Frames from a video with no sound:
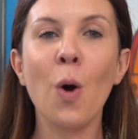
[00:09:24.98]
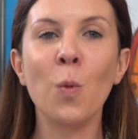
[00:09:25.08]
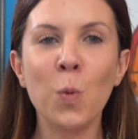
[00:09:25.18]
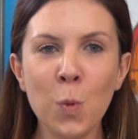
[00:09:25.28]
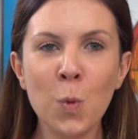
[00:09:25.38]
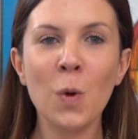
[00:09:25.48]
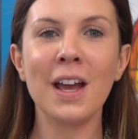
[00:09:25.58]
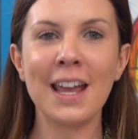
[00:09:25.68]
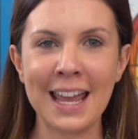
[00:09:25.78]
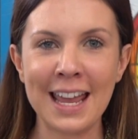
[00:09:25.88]
W
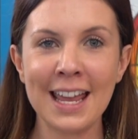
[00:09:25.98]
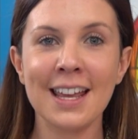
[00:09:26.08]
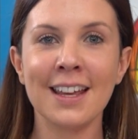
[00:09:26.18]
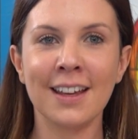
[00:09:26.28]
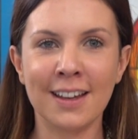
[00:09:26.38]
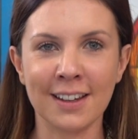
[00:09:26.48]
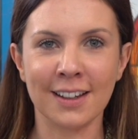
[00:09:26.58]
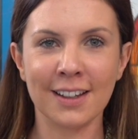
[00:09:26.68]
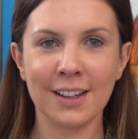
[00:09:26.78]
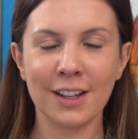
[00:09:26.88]
i g.
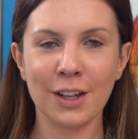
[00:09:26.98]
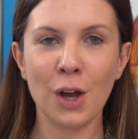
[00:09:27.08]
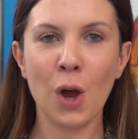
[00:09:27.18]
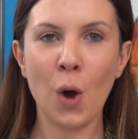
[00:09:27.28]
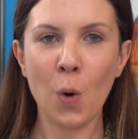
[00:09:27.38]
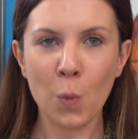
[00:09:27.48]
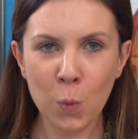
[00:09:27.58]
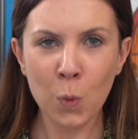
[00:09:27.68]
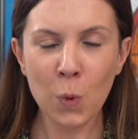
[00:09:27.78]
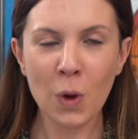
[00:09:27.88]

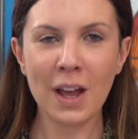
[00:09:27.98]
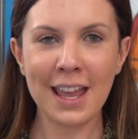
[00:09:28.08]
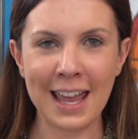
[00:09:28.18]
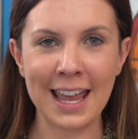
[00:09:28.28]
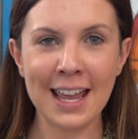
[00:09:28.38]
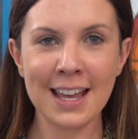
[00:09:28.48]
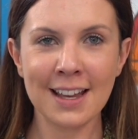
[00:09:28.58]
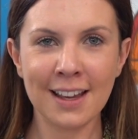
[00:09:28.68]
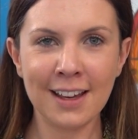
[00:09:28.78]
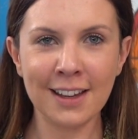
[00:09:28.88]
W i
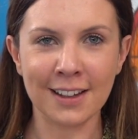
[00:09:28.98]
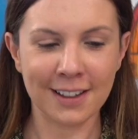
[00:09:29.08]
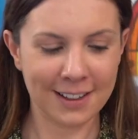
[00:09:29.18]
g.